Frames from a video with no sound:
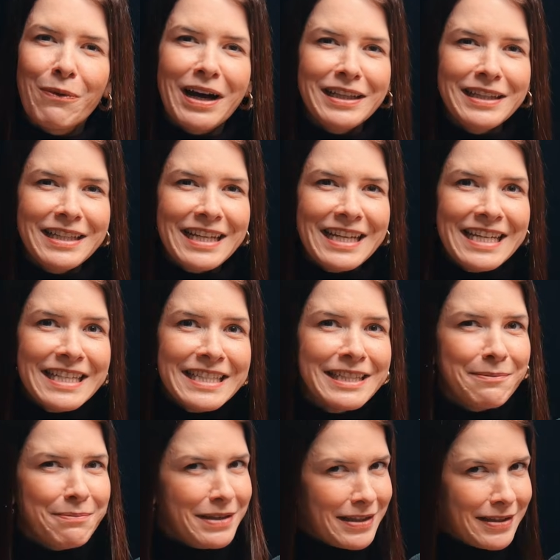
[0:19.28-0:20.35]
what is
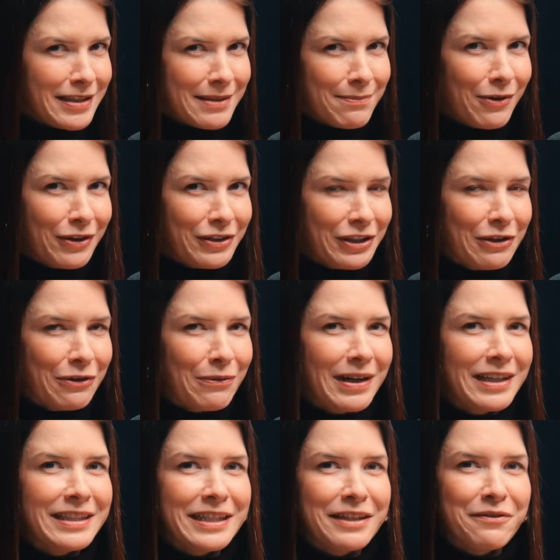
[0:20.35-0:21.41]
the business model,
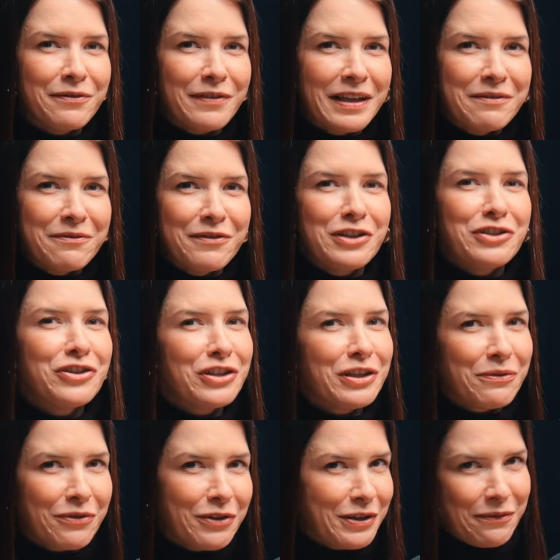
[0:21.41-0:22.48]
what they're
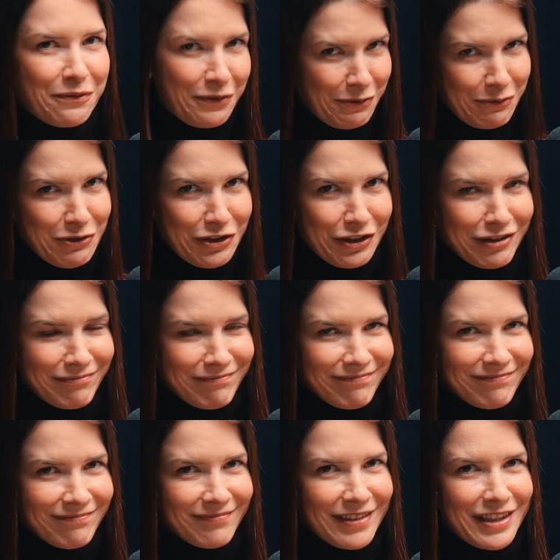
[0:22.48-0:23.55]
envisioning for the future.
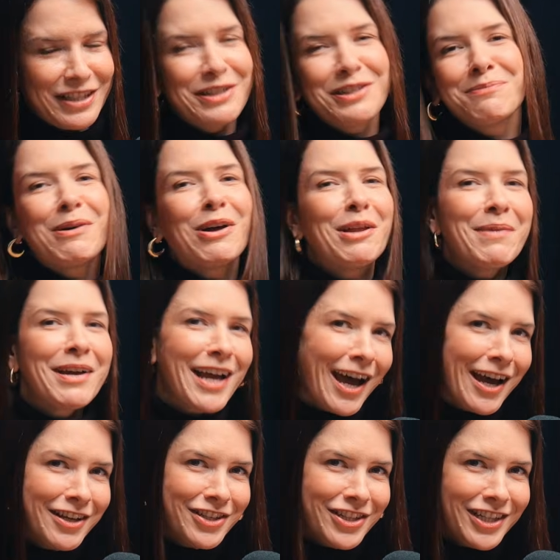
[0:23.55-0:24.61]
Here's Paula
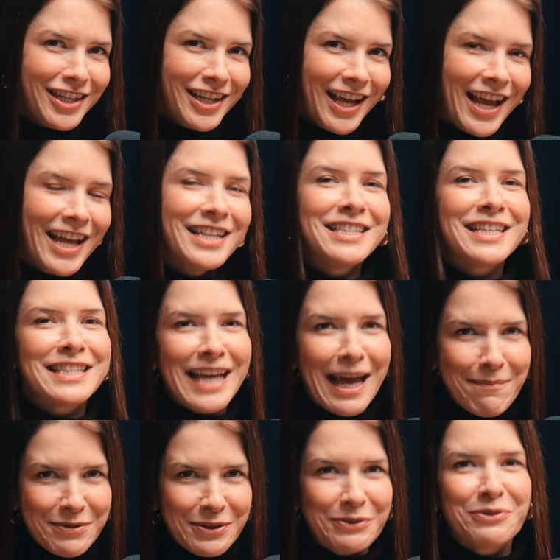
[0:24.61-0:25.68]
Macadi, and this is
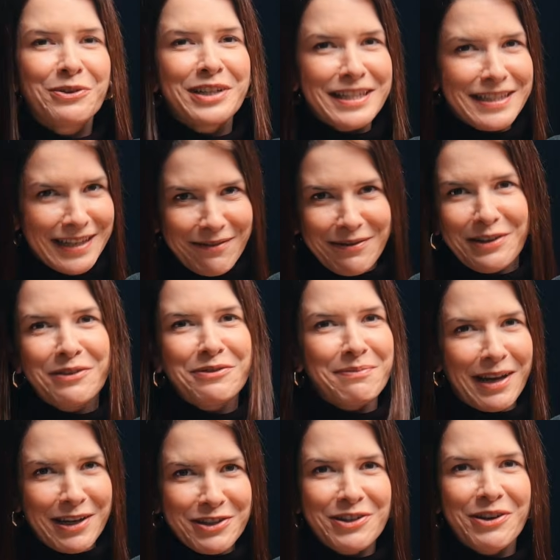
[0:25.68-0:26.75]
episode 47
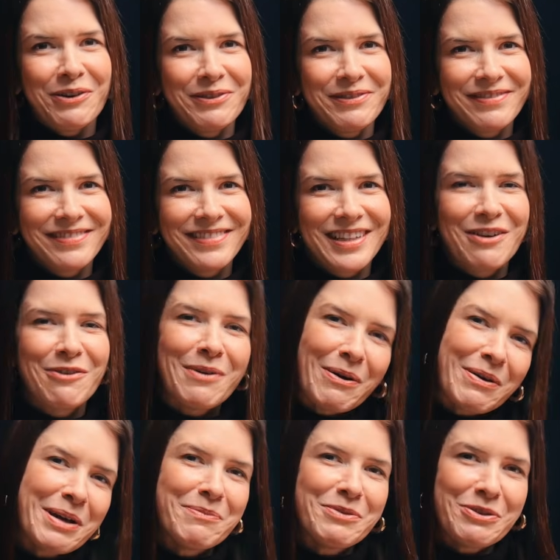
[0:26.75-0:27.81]
of my show.
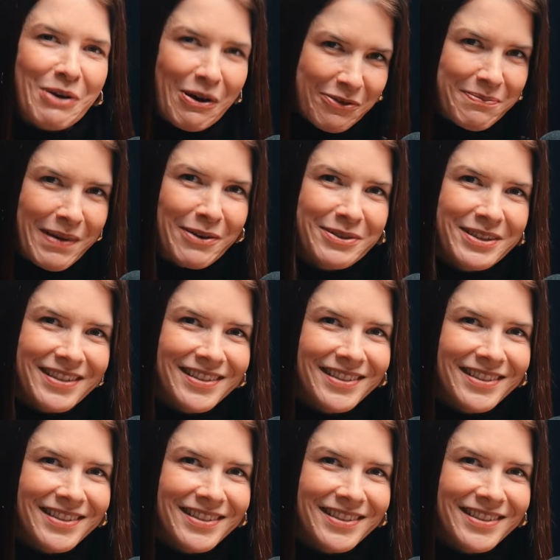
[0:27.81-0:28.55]
Welcome to OFFBounds.